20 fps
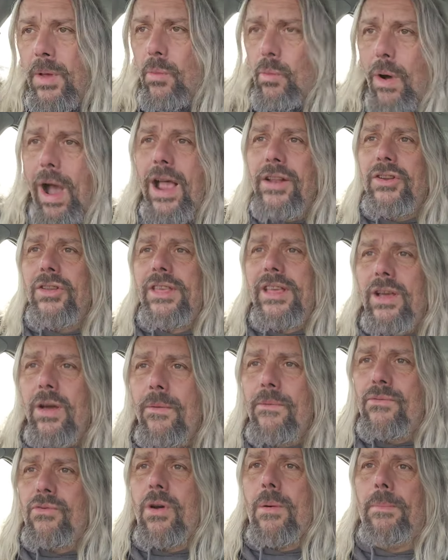Where do they
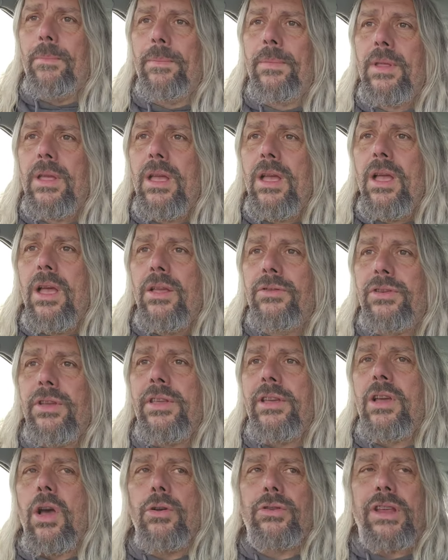come from? Do
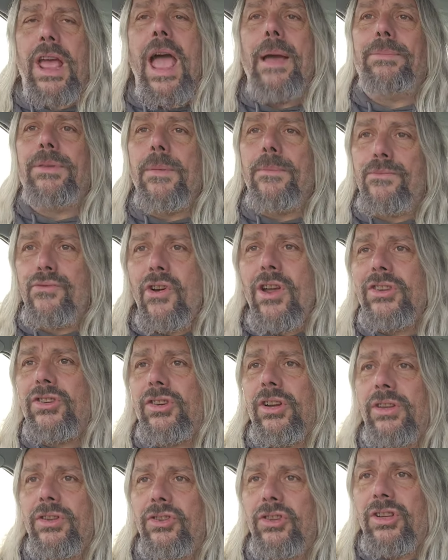they go to Hebden
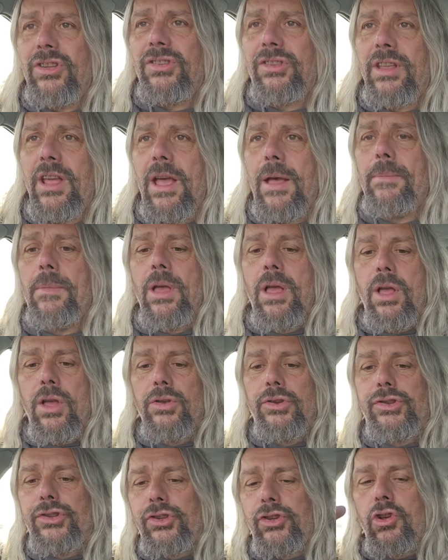Bridge and just
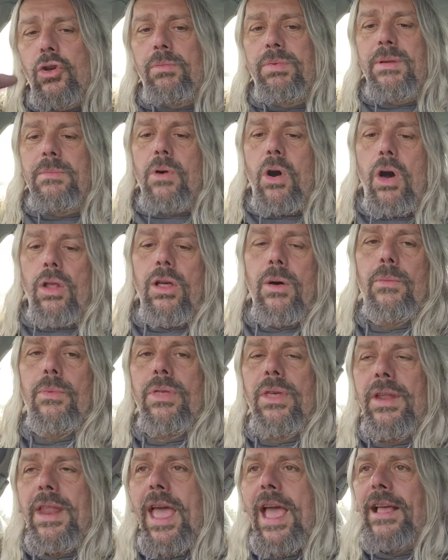scoop them all up
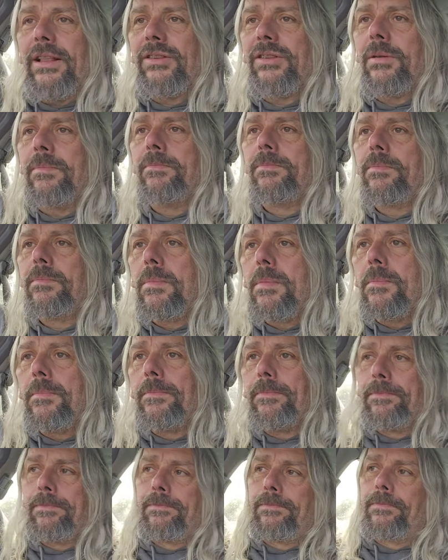with a net?
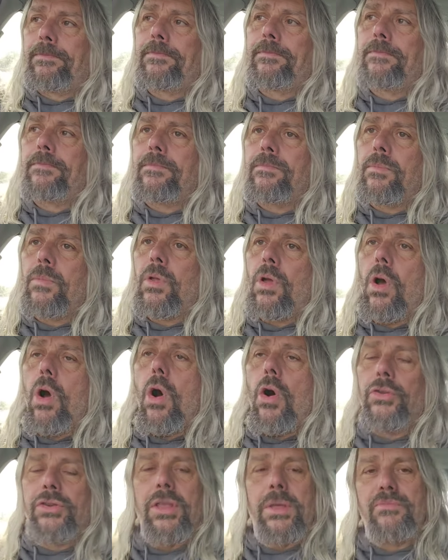
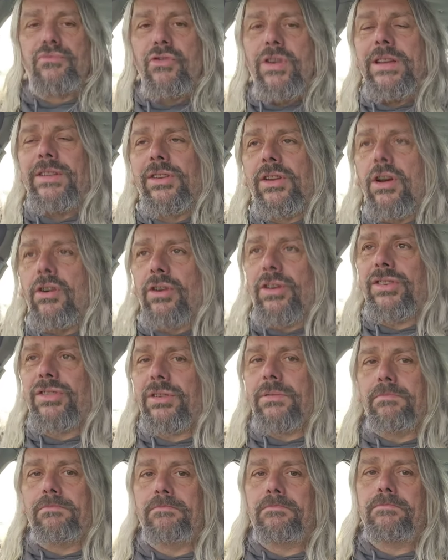Or do they breed
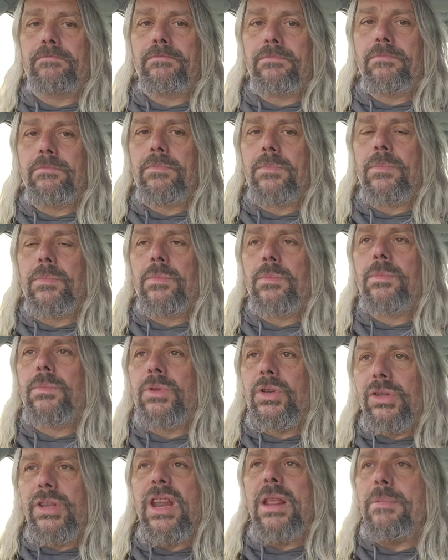ducks?
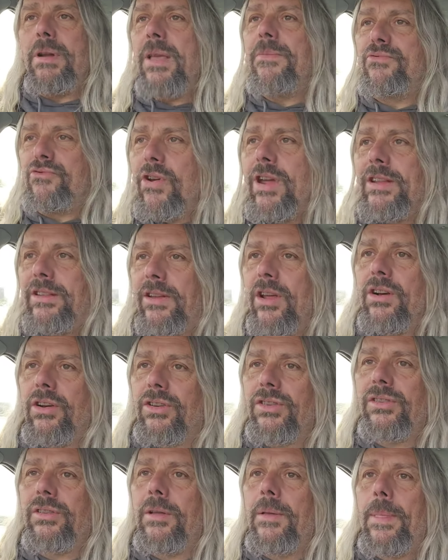Does anybody breed
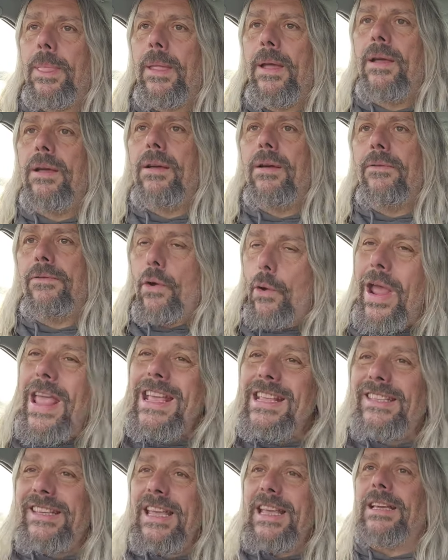ducks for
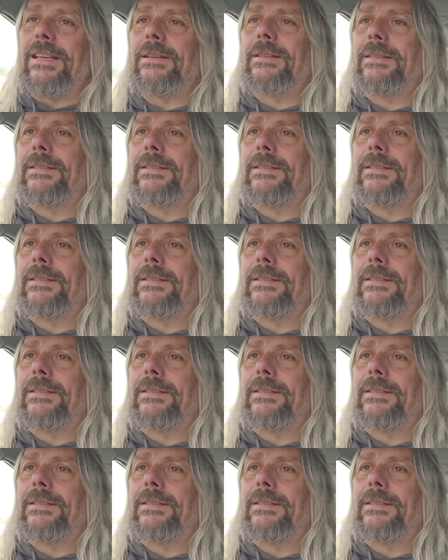eating?